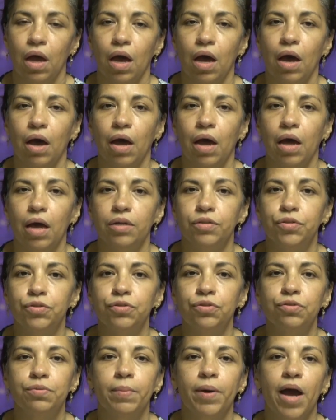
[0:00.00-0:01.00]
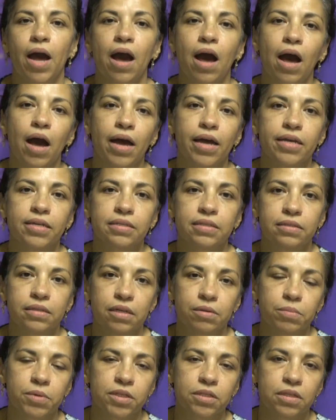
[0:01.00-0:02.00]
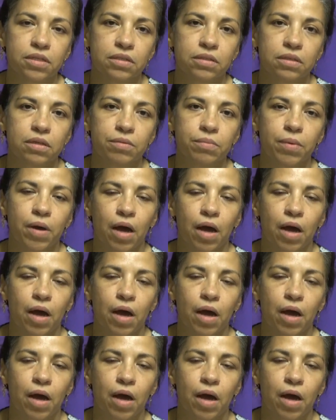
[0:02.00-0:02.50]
Uh, due to my high astigmatism,